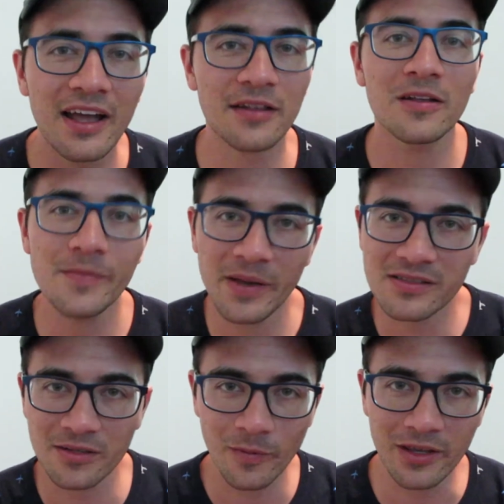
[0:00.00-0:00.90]
It all
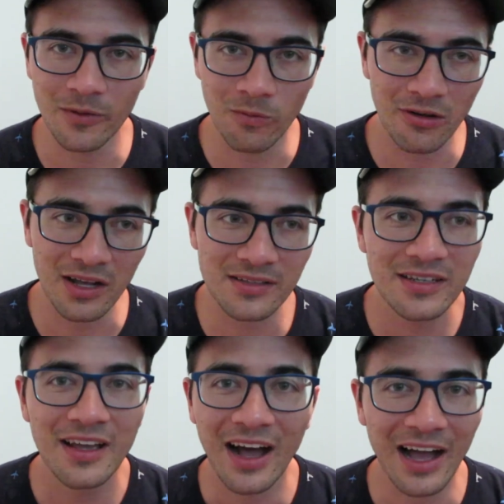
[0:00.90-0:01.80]
depends on what you want.
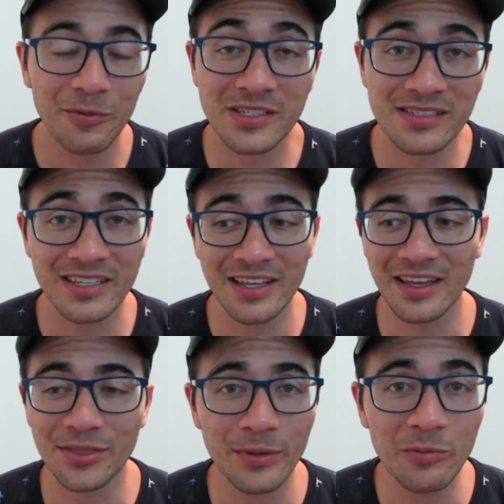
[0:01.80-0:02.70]
I would just say
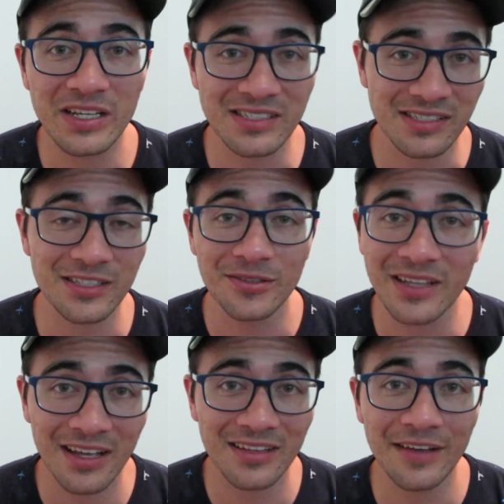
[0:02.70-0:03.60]
that 3 weeks is still
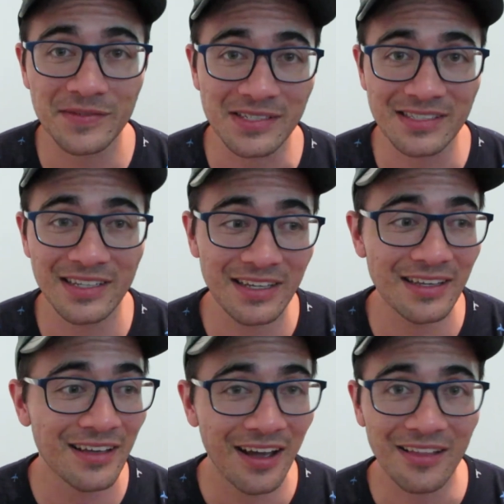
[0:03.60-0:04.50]
not enough to
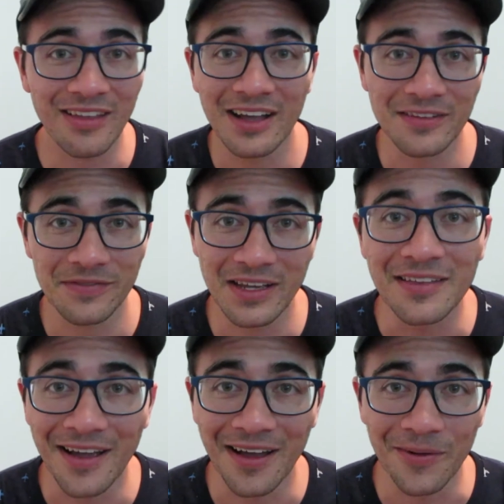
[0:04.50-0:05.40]
see a lot of
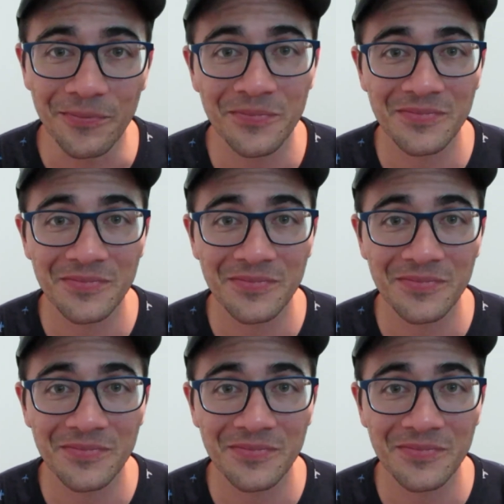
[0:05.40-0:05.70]
Vietnam.